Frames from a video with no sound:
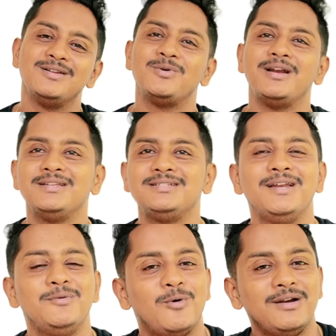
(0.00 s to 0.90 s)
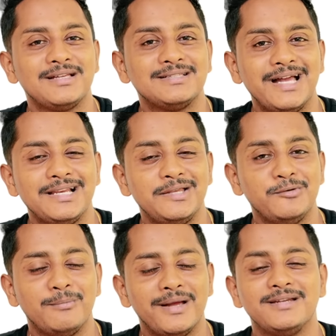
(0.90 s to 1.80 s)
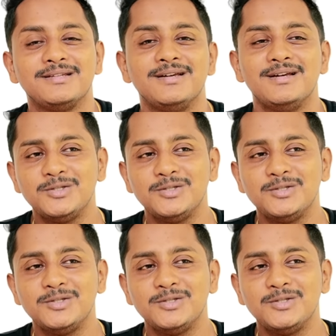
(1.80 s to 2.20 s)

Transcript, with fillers: to understand what exactly you meant.